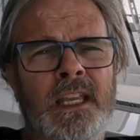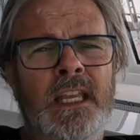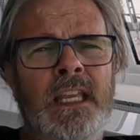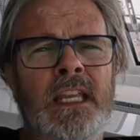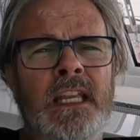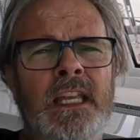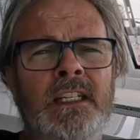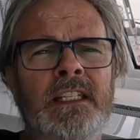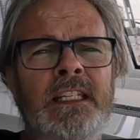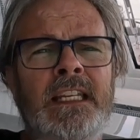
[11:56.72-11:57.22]

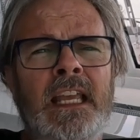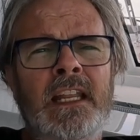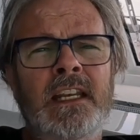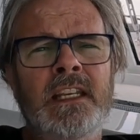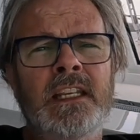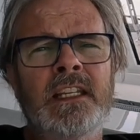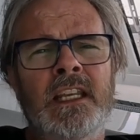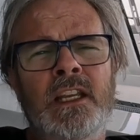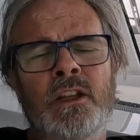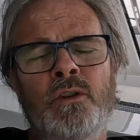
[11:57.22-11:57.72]
in
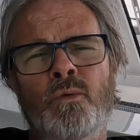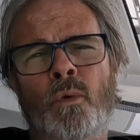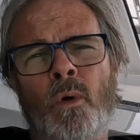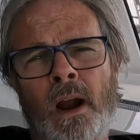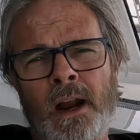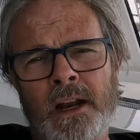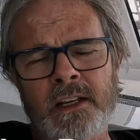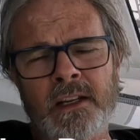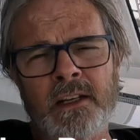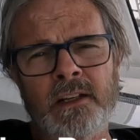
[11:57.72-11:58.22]
getting in
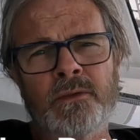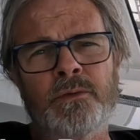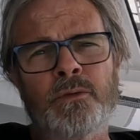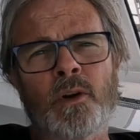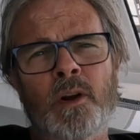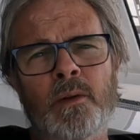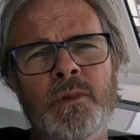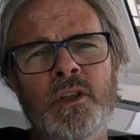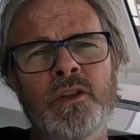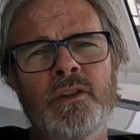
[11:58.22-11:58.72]
writing
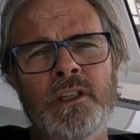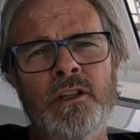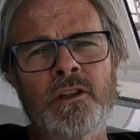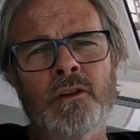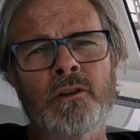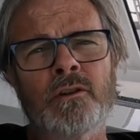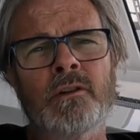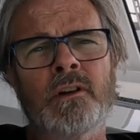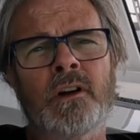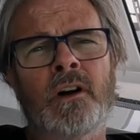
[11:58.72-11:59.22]
from the
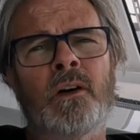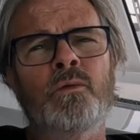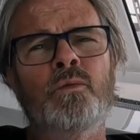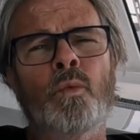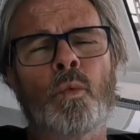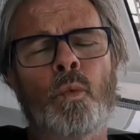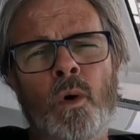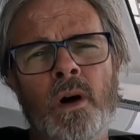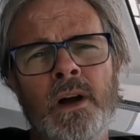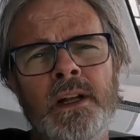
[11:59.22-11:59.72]
dealer
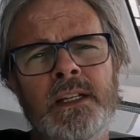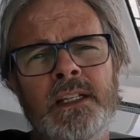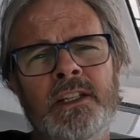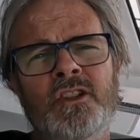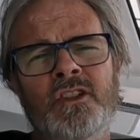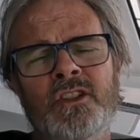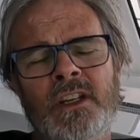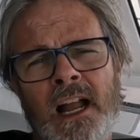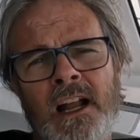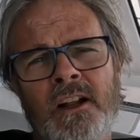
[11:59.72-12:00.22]
on what
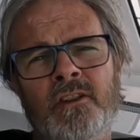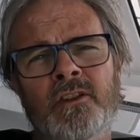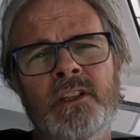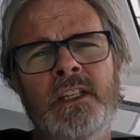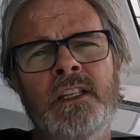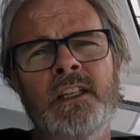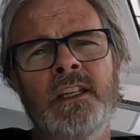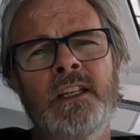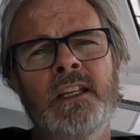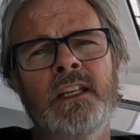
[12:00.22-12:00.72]

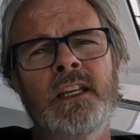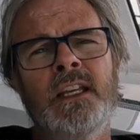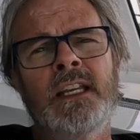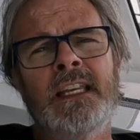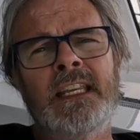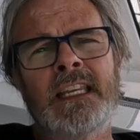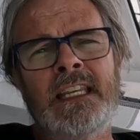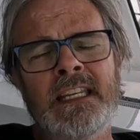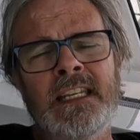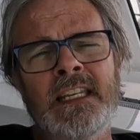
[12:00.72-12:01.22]
exactly
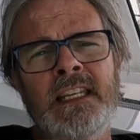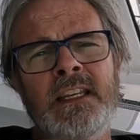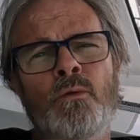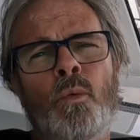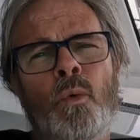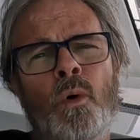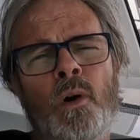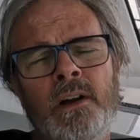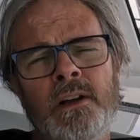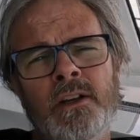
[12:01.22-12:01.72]
he
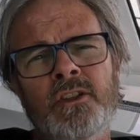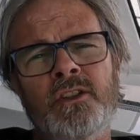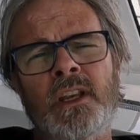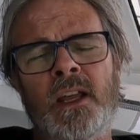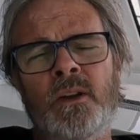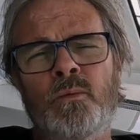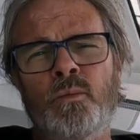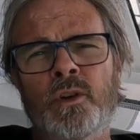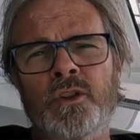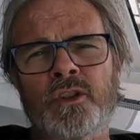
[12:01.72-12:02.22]
was
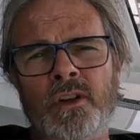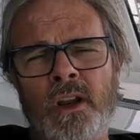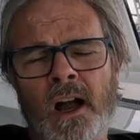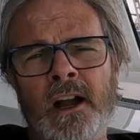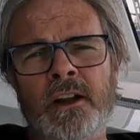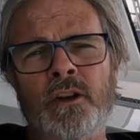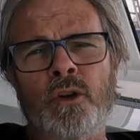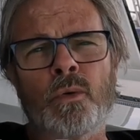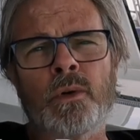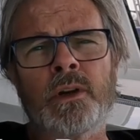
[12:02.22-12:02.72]
and was
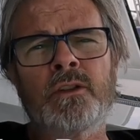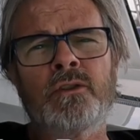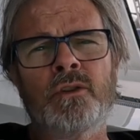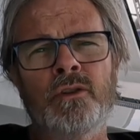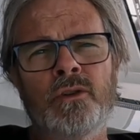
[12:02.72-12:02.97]
not going to